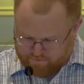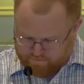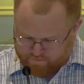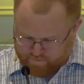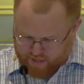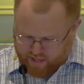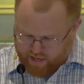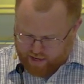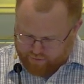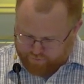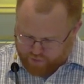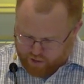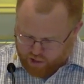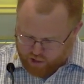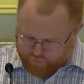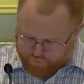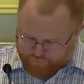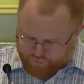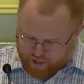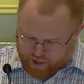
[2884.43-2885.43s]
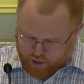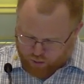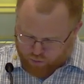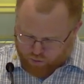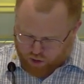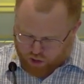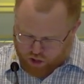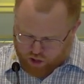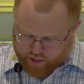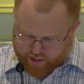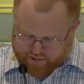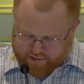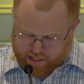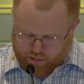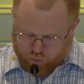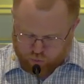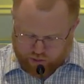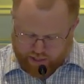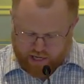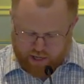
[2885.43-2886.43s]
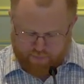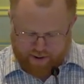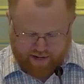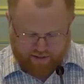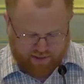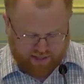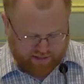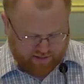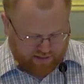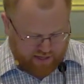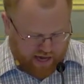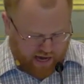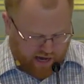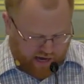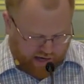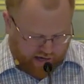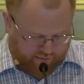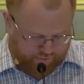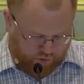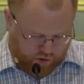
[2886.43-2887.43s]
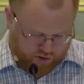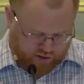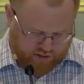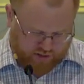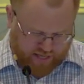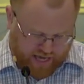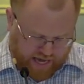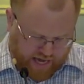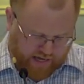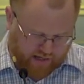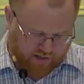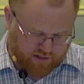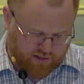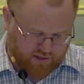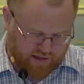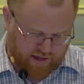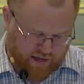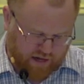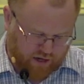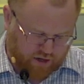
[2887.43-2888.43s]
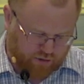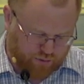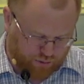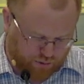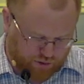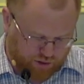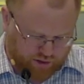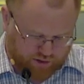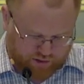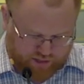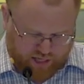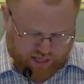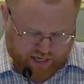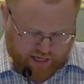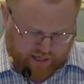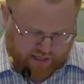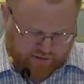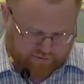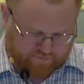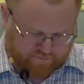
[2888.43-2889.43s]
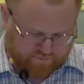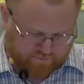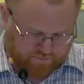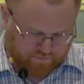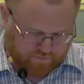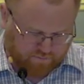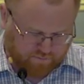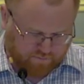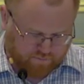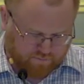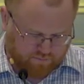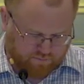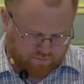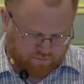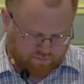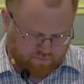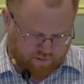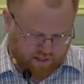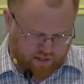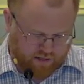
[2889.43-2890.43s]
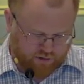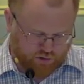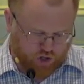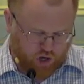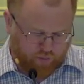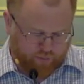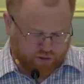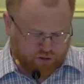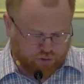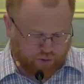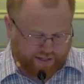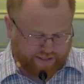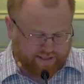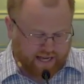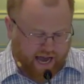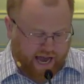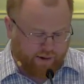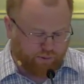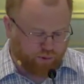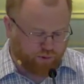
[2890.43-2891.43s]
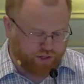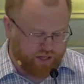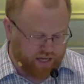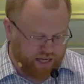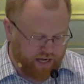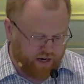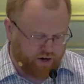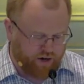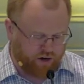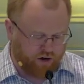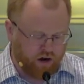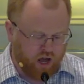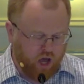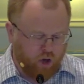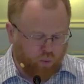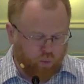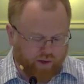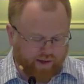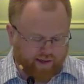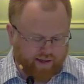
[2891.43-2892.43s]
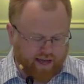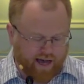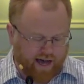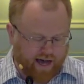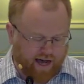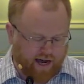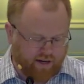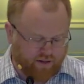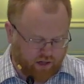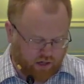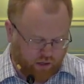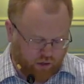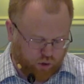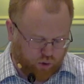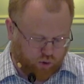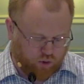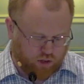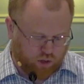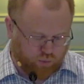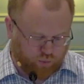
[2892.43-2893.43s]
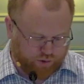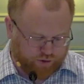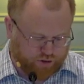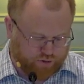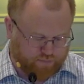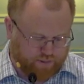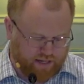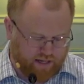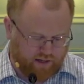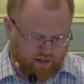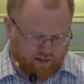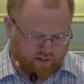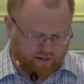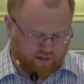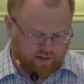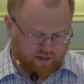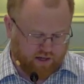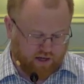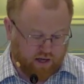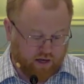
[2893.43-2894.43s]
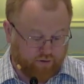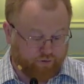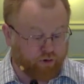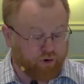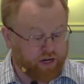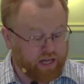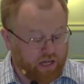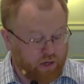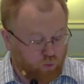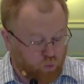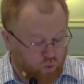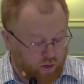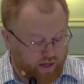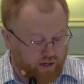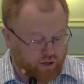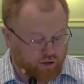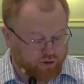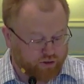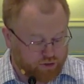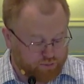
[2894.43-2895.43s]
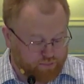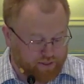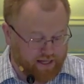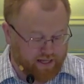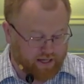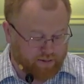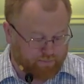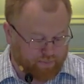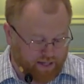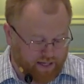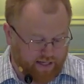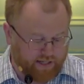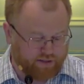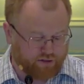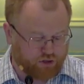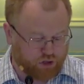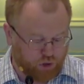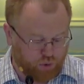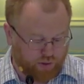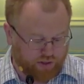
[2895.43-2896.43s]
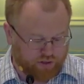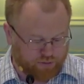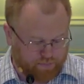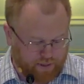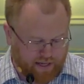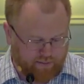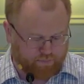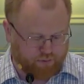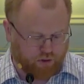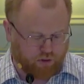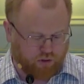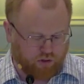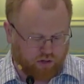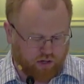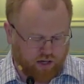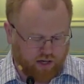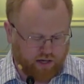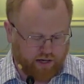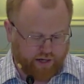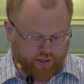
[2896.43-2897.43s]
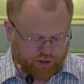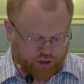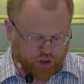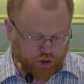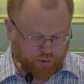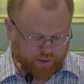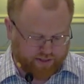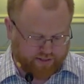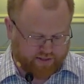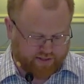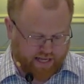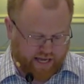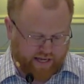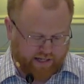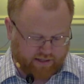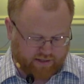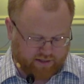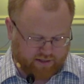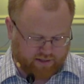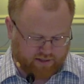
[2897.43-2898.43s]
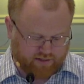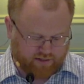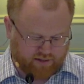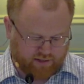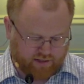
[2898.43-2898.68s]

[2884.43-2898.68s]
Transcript: And I invite you to follow along as I read about this God in verses 8 through 13. Psalmist writes, I will hear what God the Lord will speak, for he will speak peace to his people and to his saints.